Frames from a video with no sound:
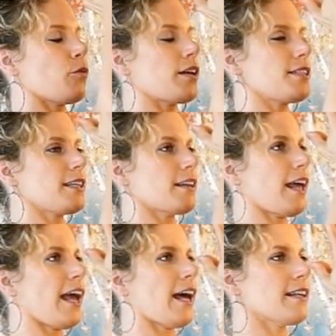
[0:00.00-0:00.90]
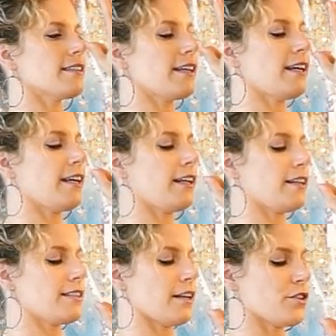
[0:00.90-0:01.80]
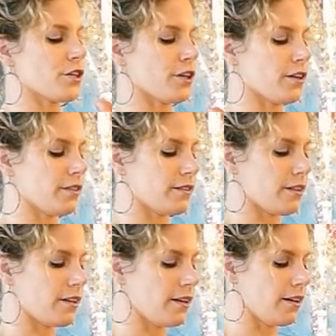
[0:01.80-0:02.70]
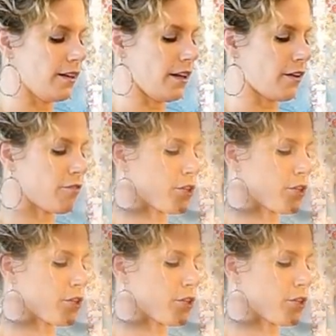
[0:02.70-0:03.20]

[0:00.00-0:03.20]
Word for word: resting the hands in the center of